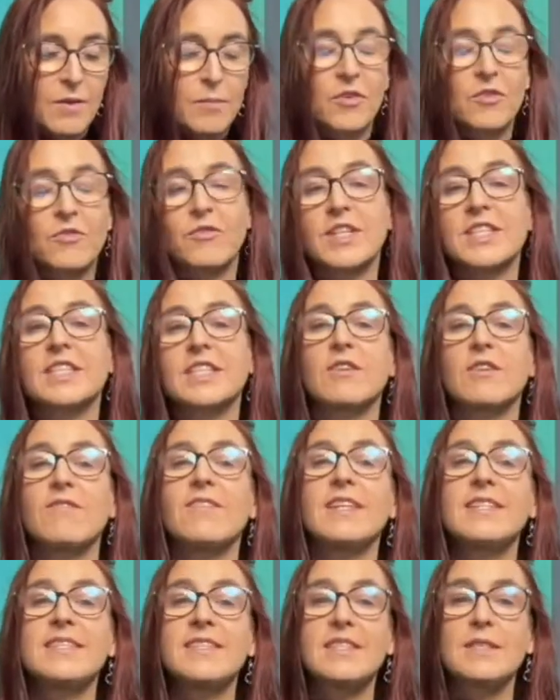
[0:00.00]
Professor
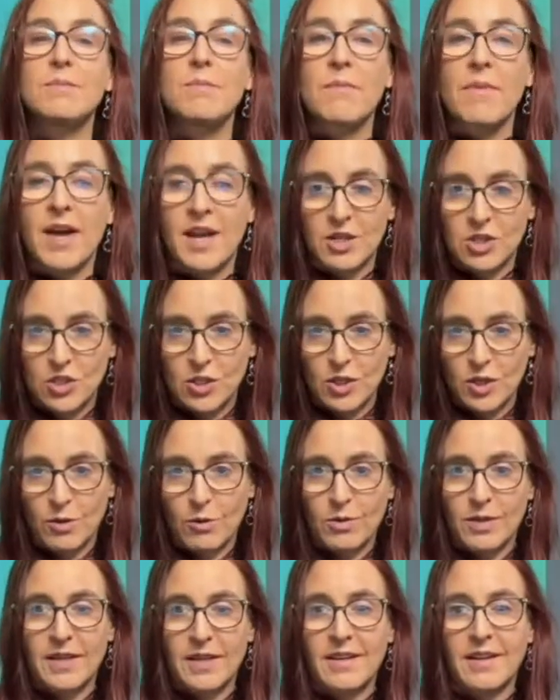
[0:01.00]
Vince
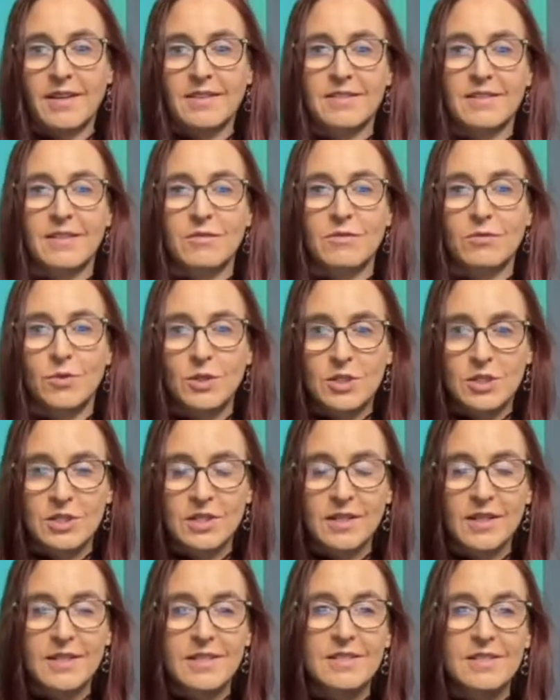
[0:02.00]
Maggio, he has
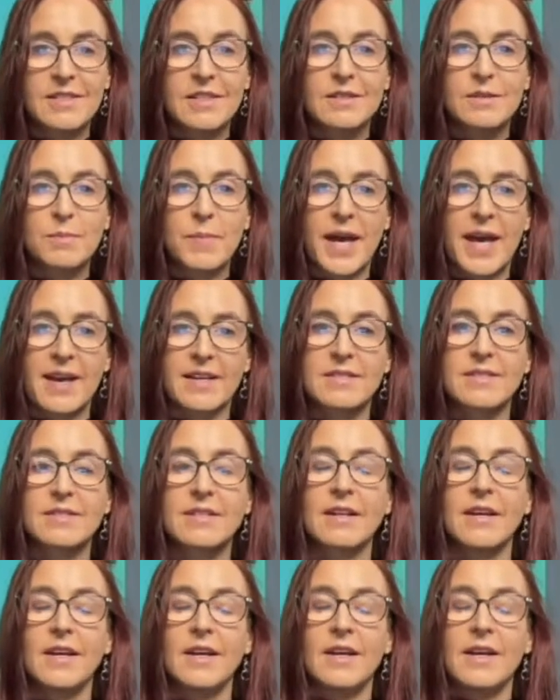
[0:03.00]
unfortunately since passed,
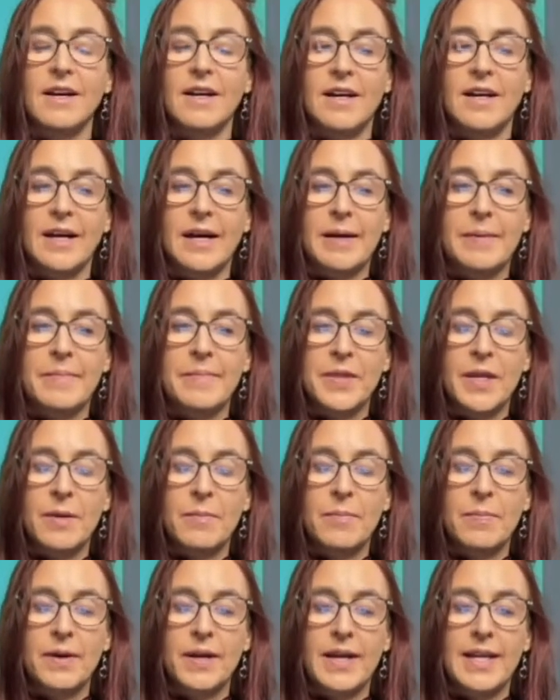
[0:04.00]

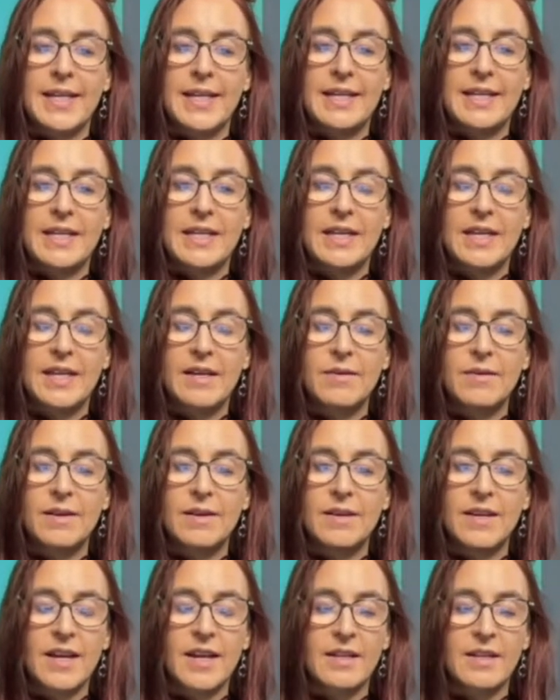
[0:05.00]
but
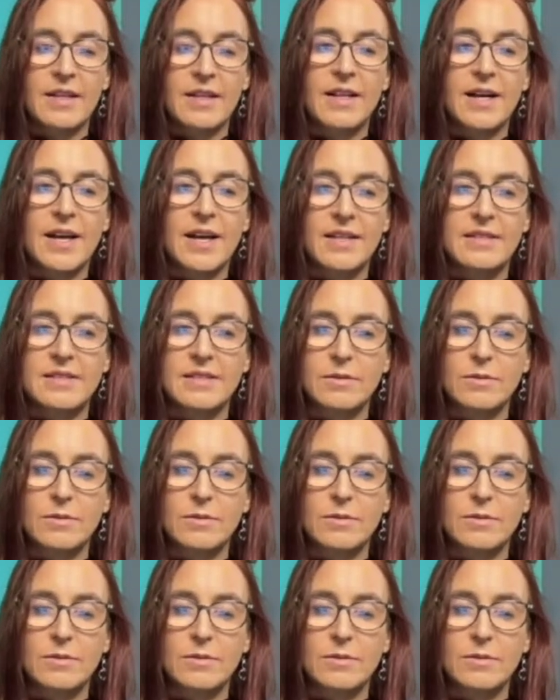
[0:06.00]
he had a class.